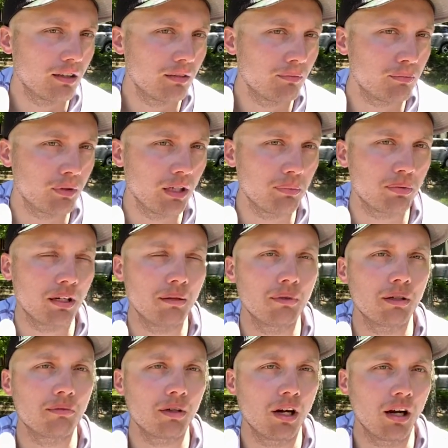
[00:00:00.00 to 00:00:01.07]
pretty
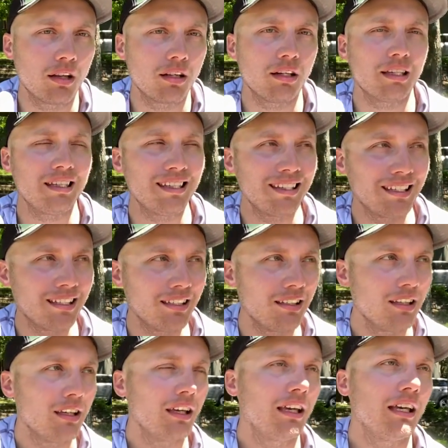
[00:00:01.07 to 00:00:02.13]
premium rod. Again,
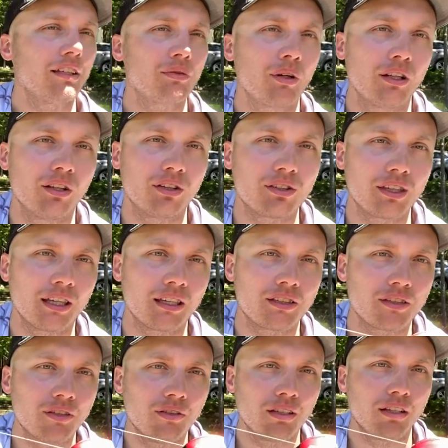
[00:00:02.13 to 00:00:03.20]
it's one of those things
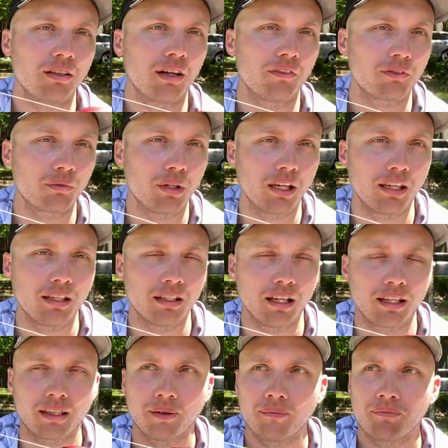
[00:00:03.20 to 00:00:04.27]
too that you have to weigh.
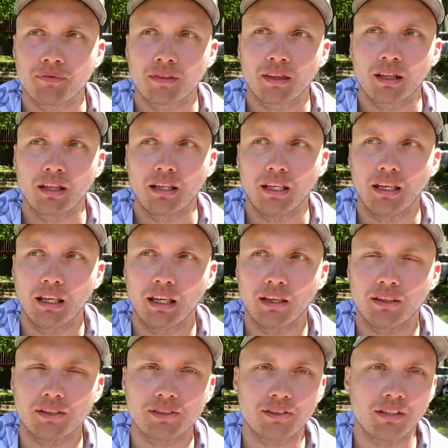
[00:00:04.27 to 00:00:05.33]
Like,
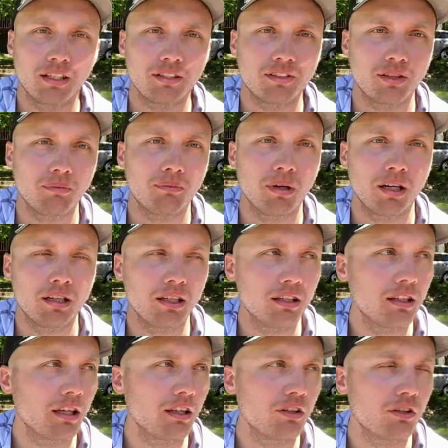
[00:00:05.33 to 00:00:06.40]
is is the money
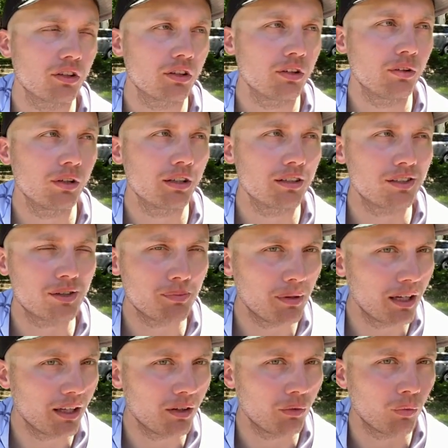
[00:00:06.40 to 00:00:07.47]
that you're going to
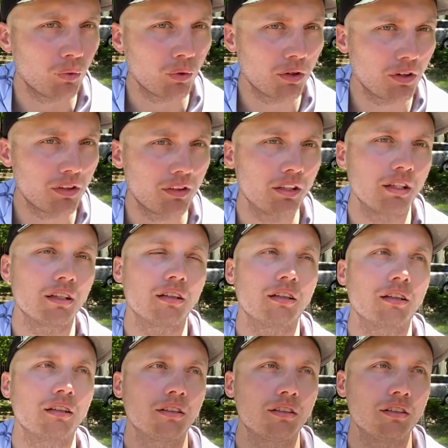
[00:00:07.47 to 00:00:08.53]
spend worth it?
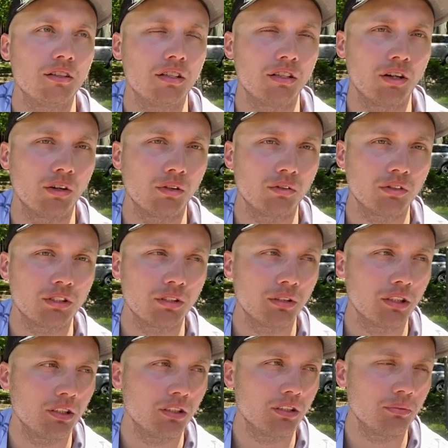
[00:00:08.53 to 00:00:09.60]
You know,
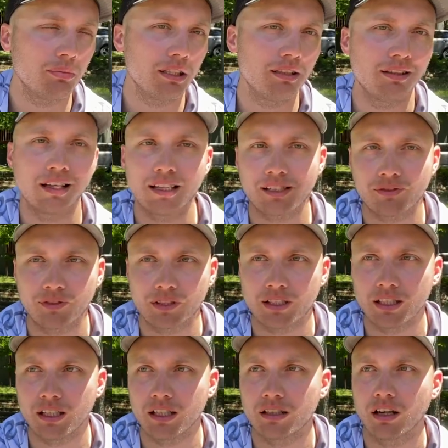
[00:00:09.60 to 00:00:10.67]
to to be less
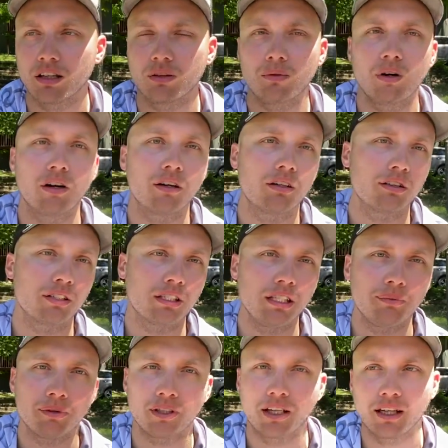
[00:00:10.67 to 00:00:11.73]
fatigued on the water, to
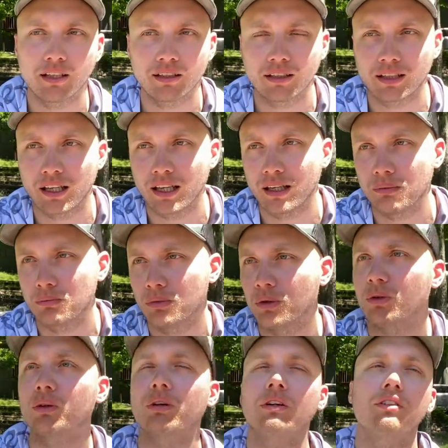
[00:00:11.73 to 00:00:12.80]
keep your head in the game
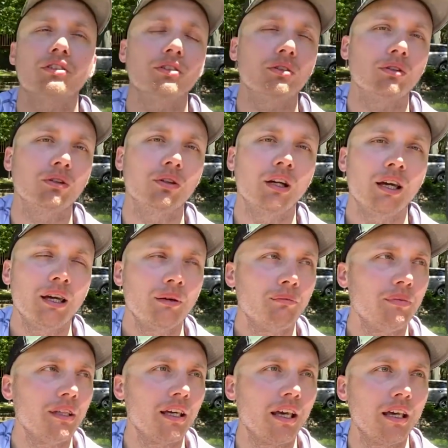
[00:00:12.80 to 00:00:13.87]
more, to
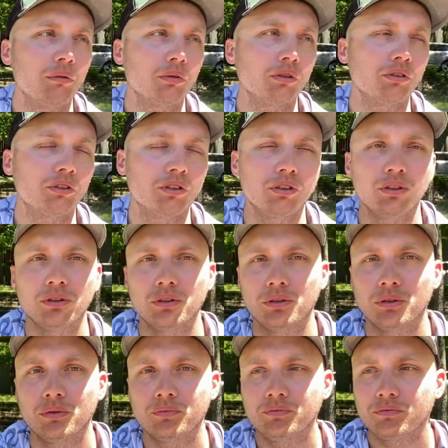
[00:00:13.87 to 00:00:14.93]
be able to